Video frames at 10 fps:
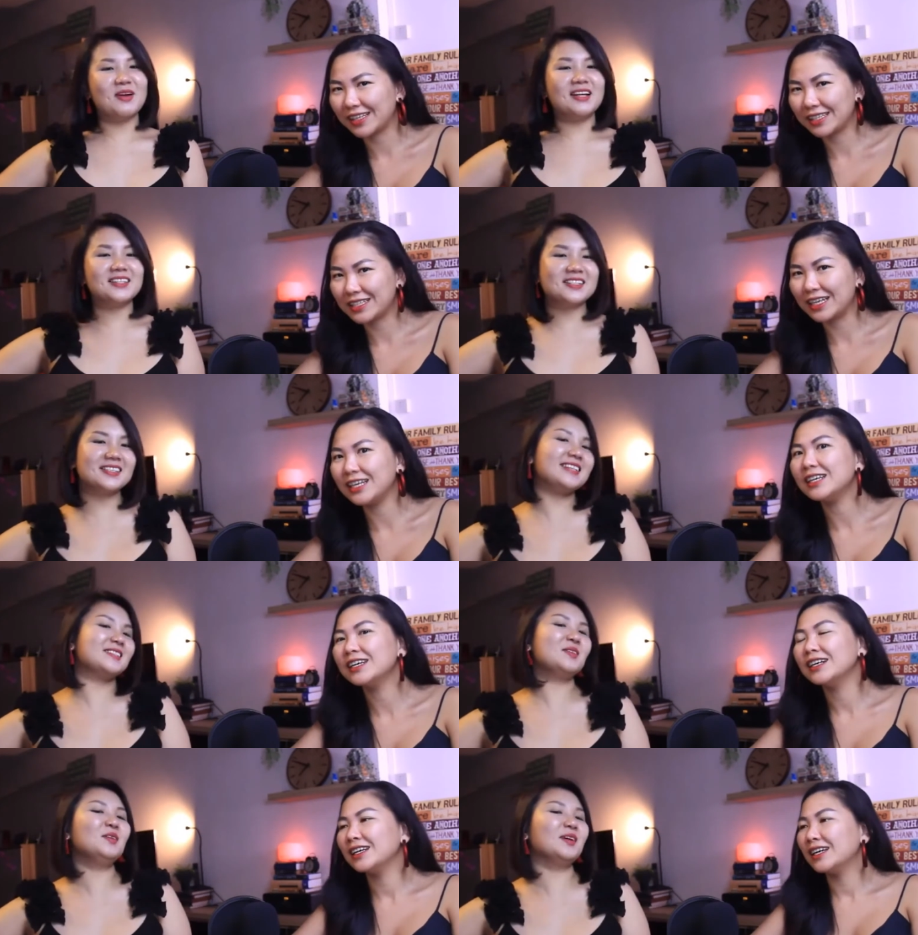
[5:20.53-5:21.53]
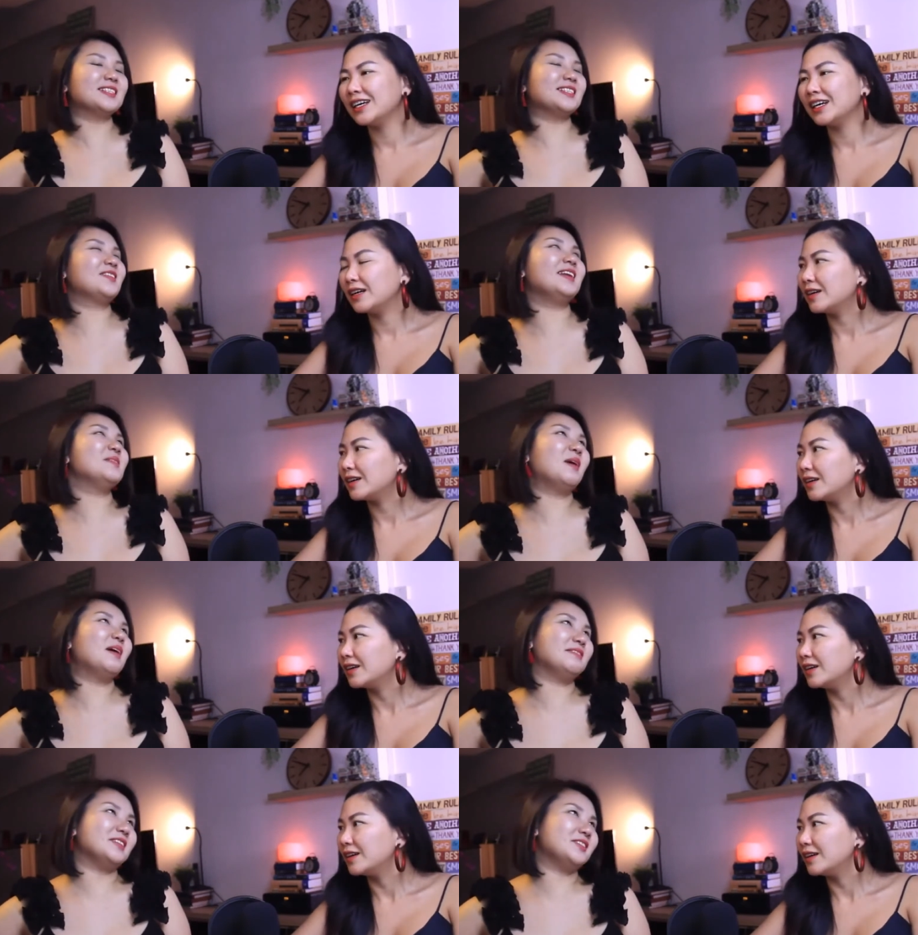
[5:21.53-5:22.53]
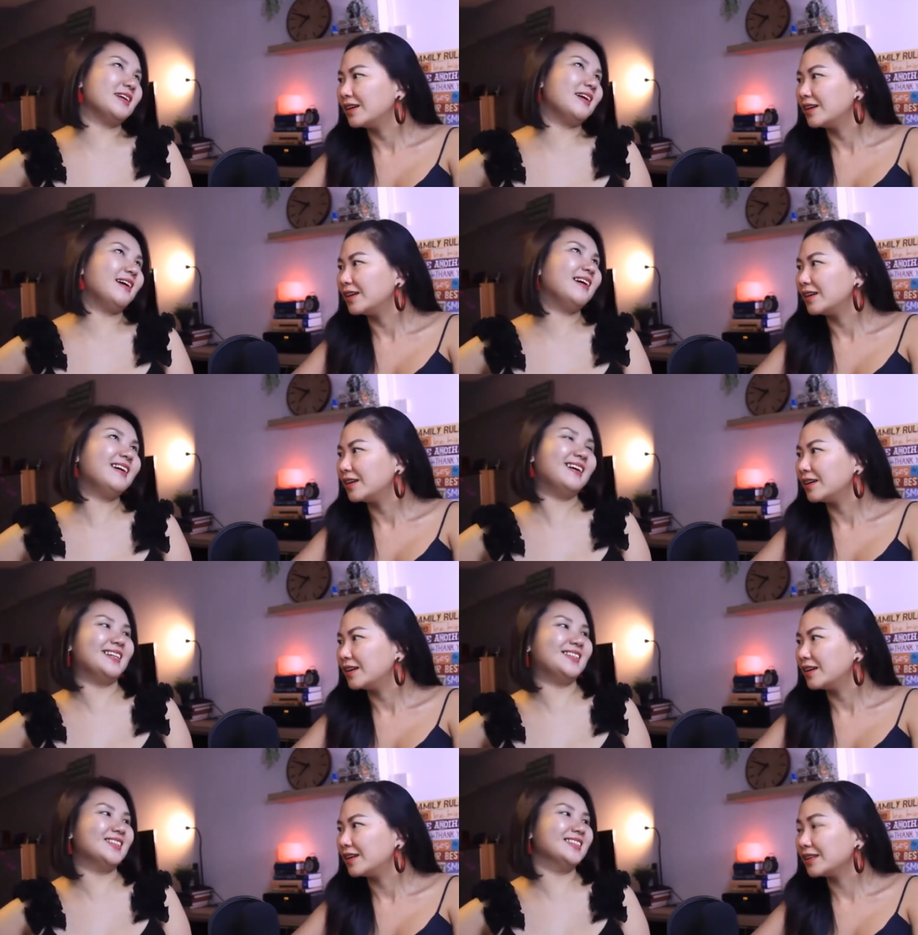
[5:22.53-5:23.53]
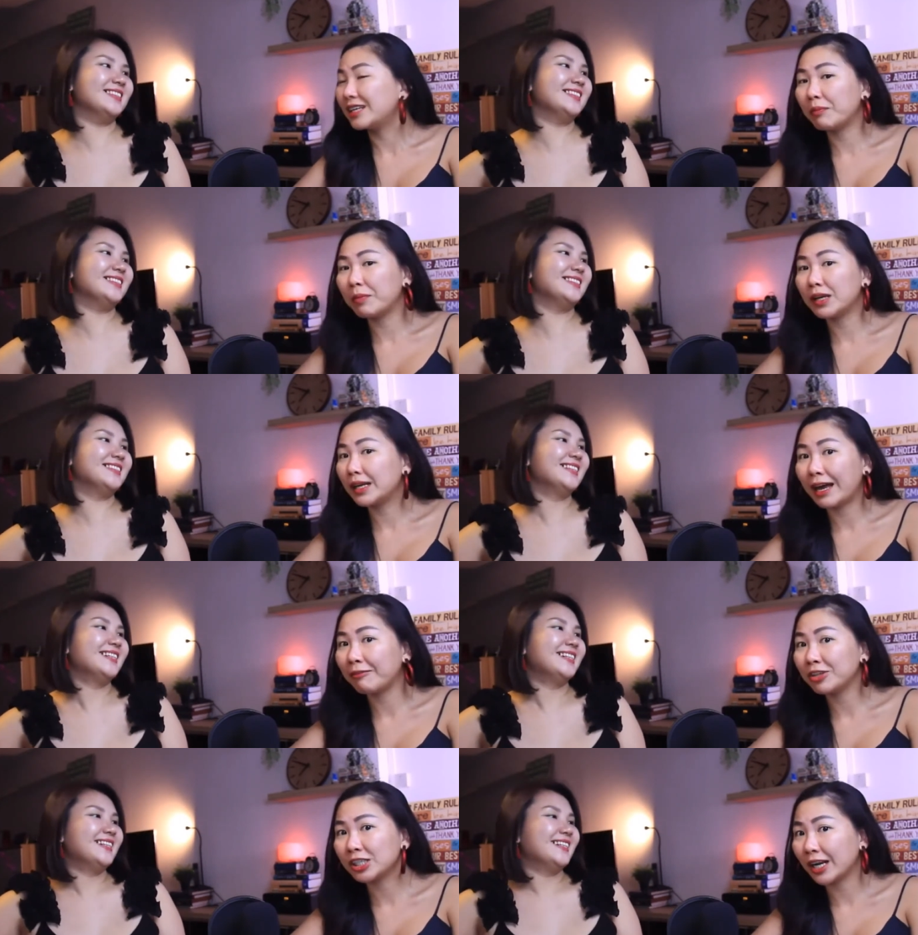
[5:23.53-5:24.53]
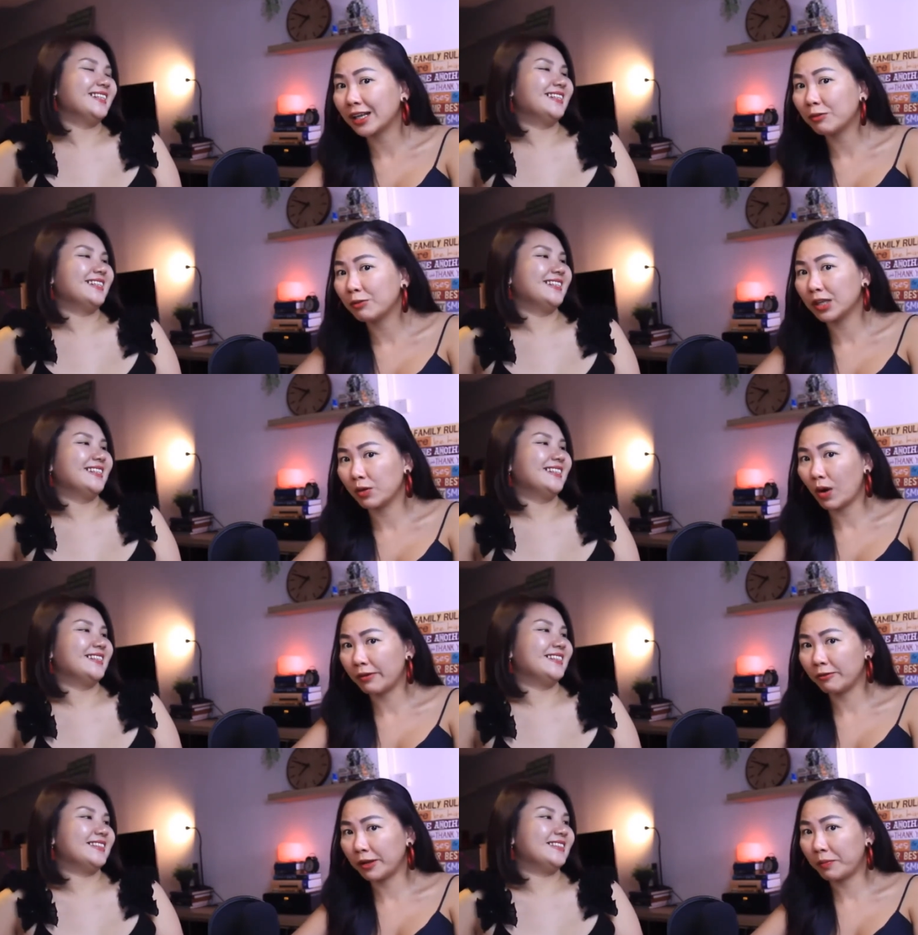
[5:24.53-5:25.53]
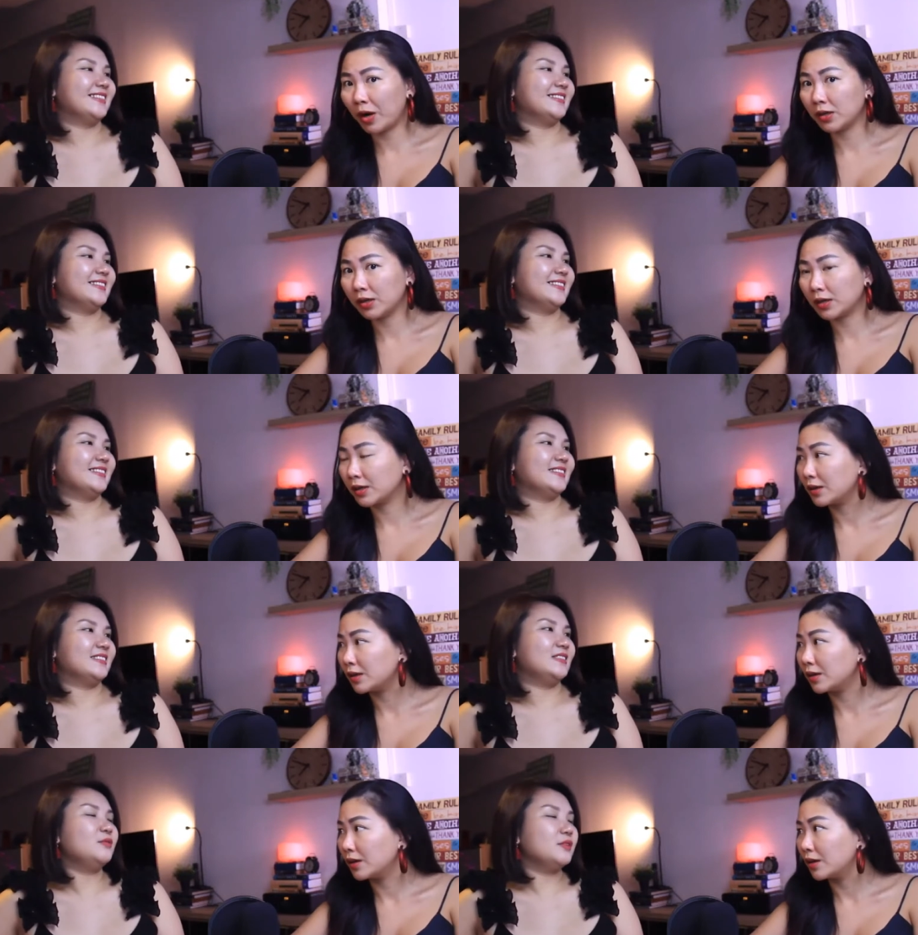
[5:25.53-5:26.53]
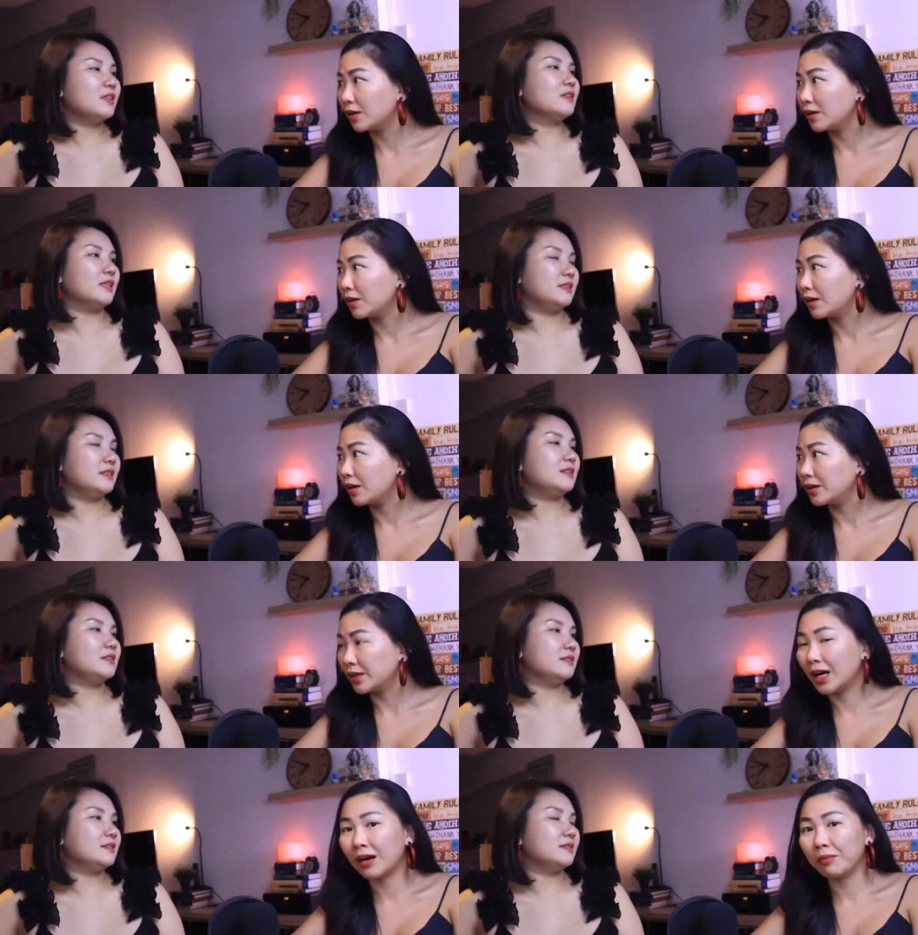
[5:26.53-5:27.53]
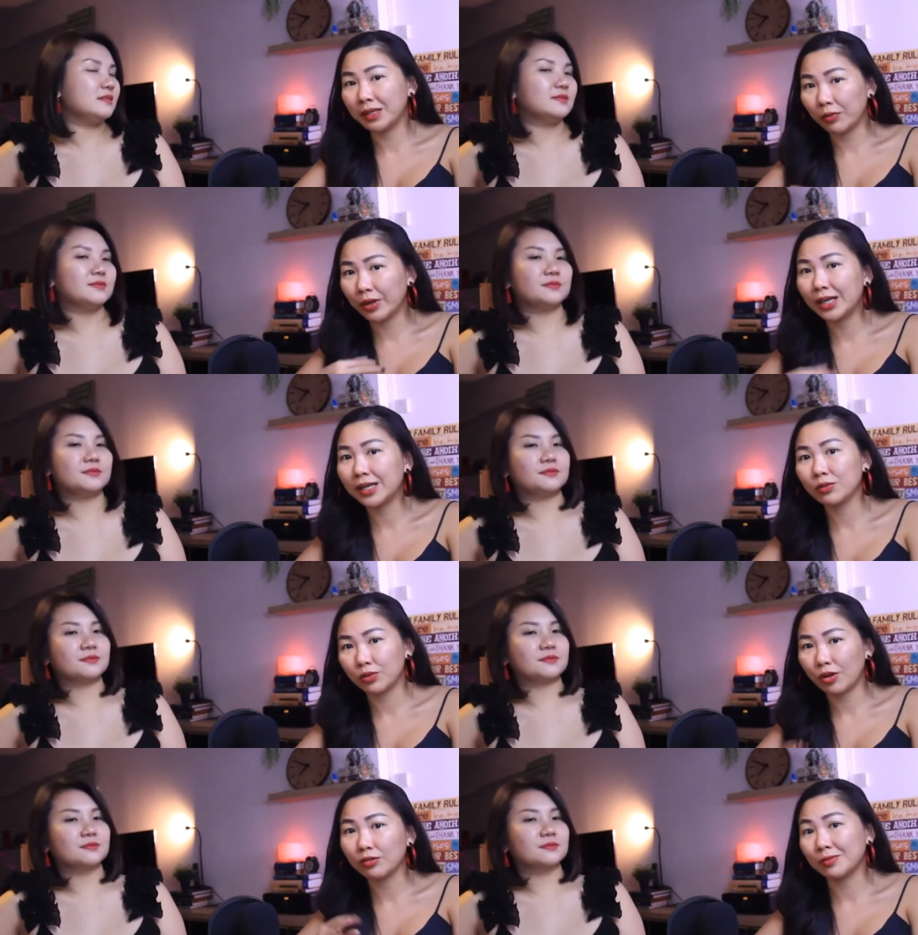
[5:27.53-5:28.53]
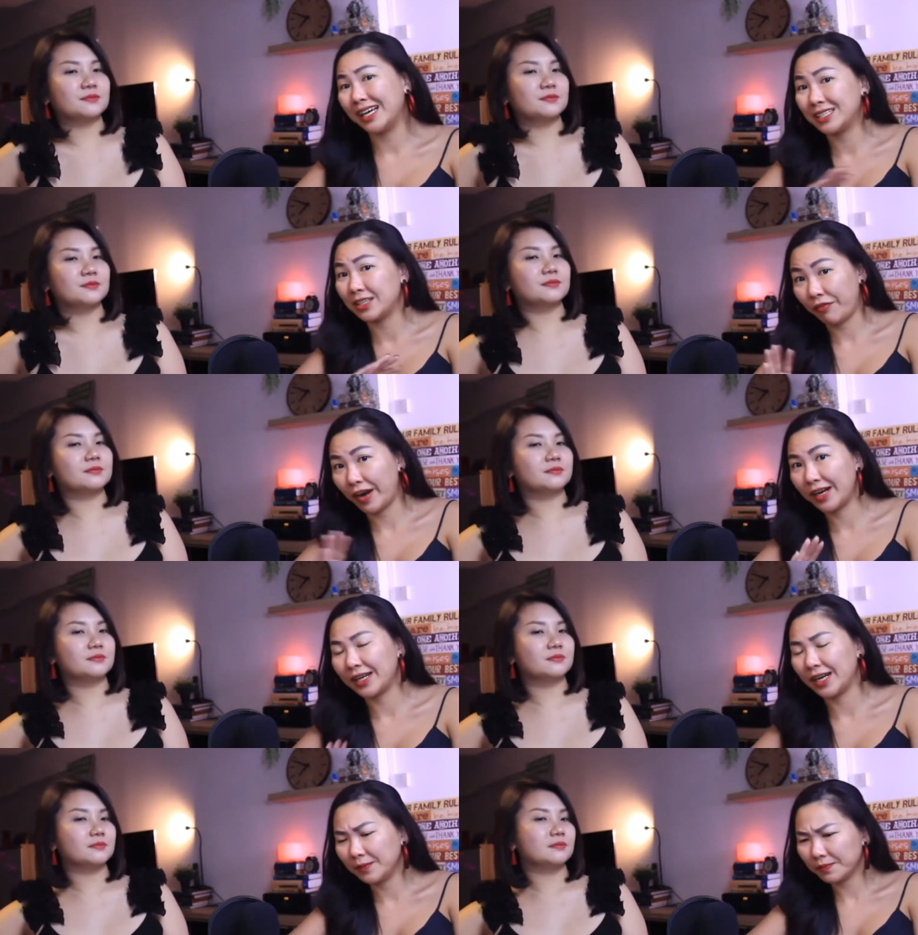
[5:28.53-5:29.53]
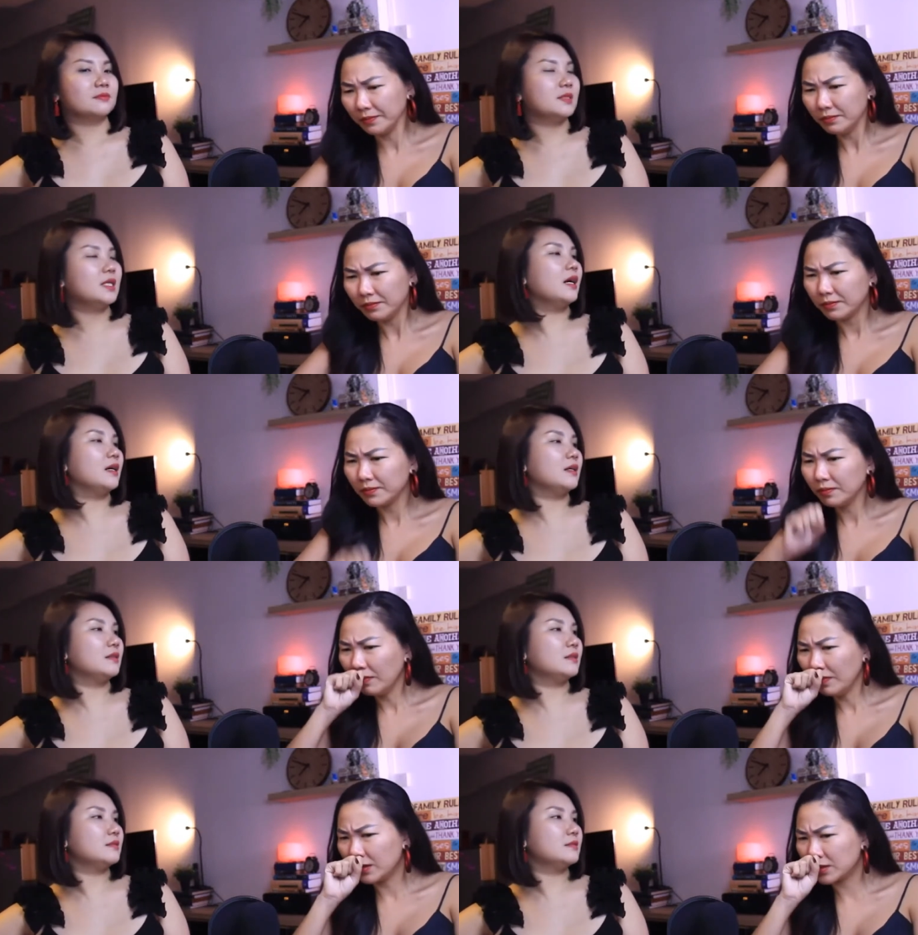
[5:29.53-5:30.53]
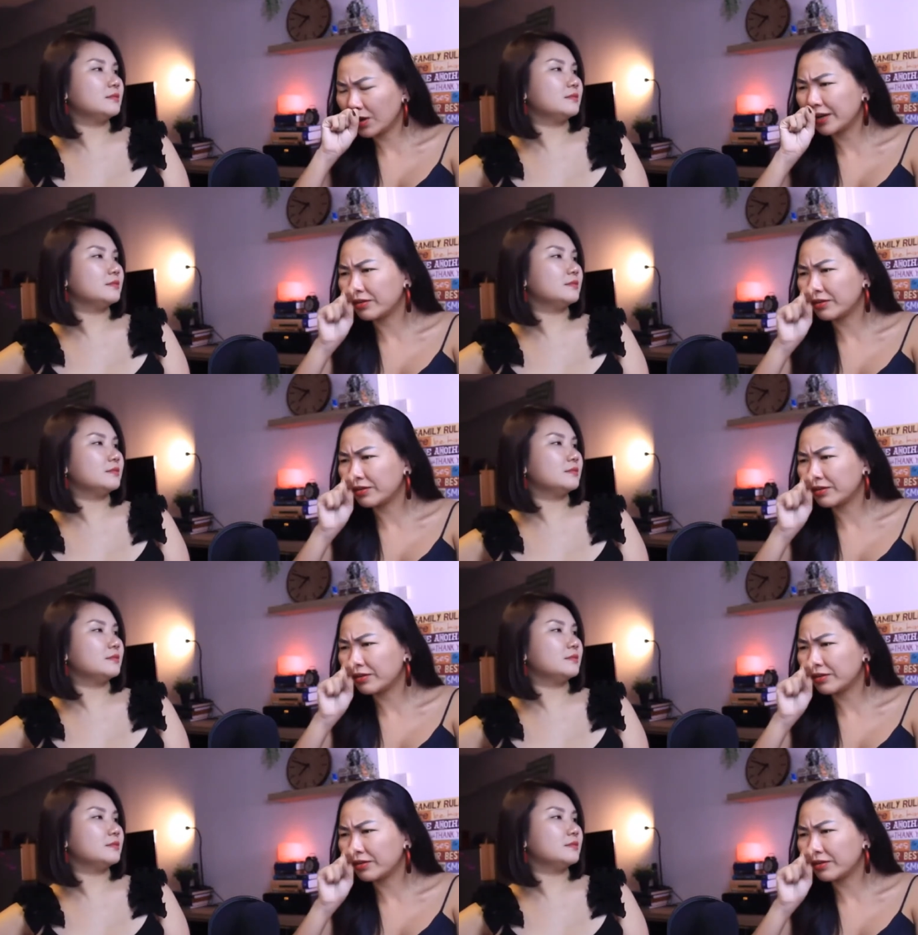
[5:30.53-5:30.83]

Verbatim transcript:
Speaker 1: fantasies. Not secret anymore if they share, actually. Yeah, but they never share that with their wife or their partner
Speaker 2: difficult, I think.
Speaker 1: Yeah, but they're willing to talk to me as a friend, yeah? Yeah. So I